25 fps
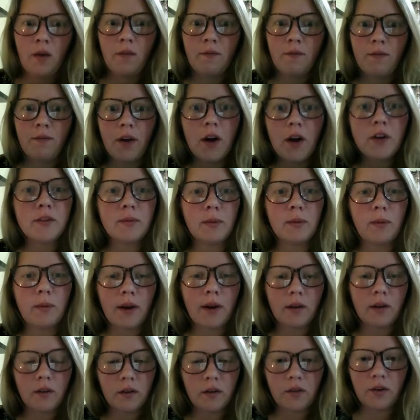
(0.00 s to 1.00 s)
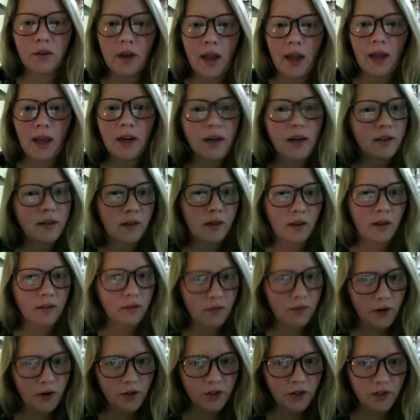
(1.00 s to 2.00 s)
First, we want to create a sense
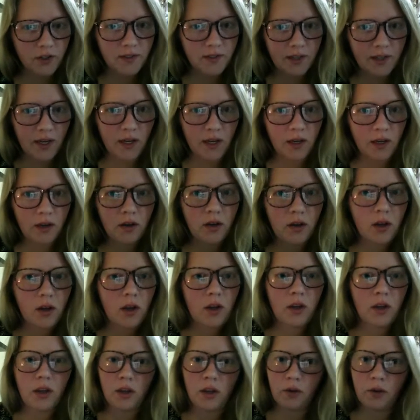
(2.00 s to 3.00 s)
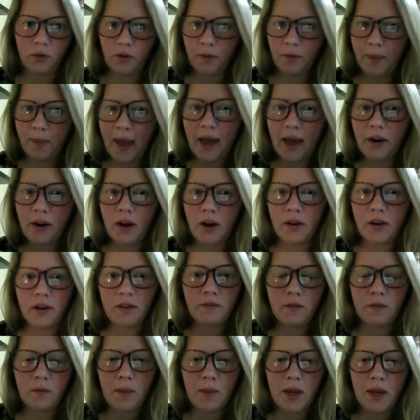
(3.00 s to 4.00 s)
of urgency. Use our background
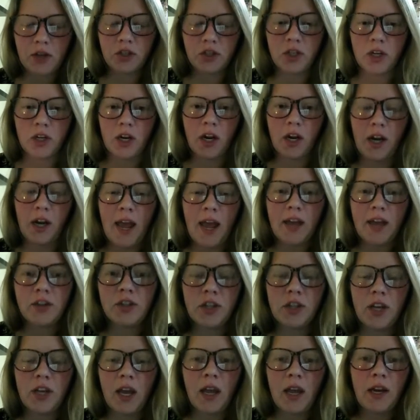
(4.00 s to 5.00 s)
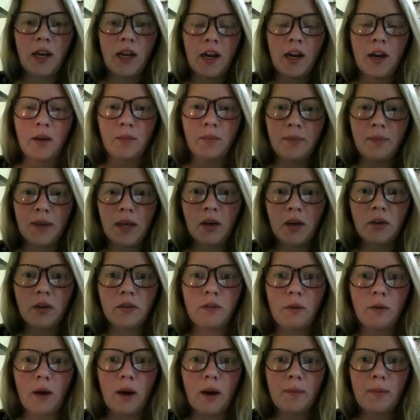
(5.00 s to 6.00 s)
information and educate and appeal
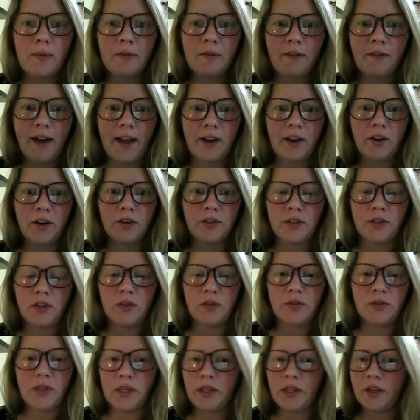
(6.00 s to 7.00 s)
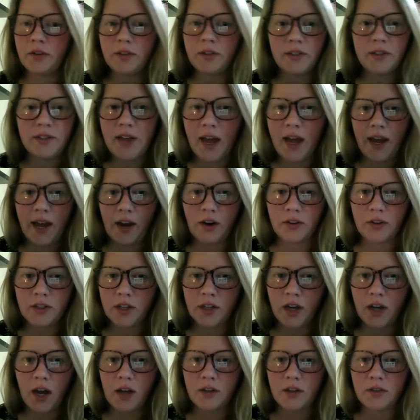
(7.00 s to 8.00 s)
to our providers using their desire to
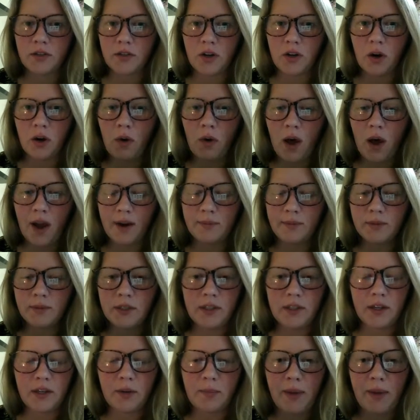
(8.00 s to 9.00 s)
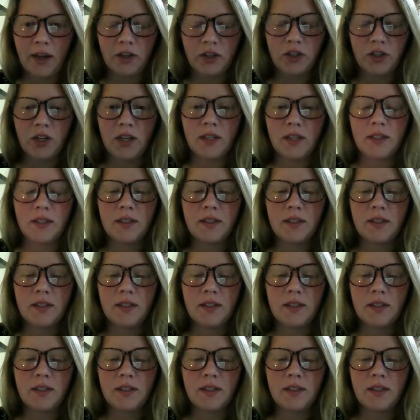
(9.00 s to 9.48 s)
cause no harm to their patients.